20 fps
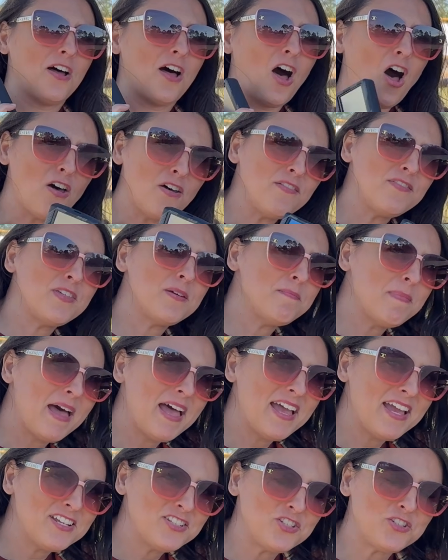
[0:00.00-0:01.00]
All of the
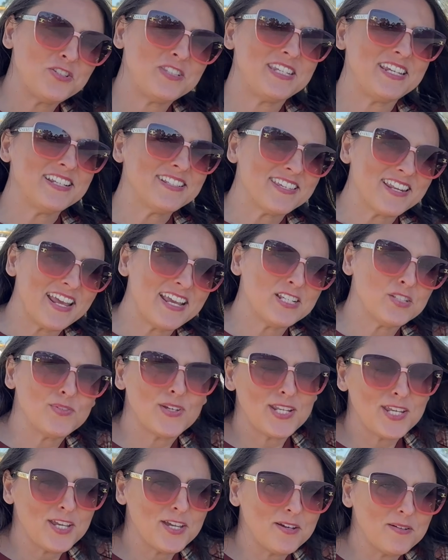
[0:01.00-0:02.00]
mods you see in today's
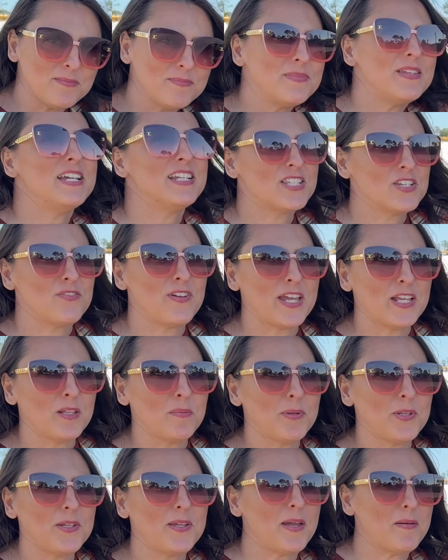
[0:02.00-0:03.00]
video, it's
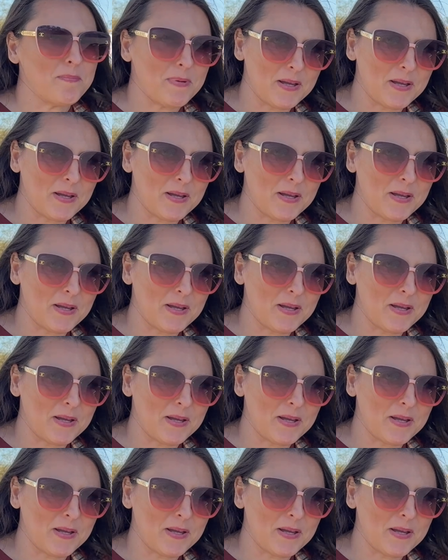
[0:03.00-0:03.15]
available at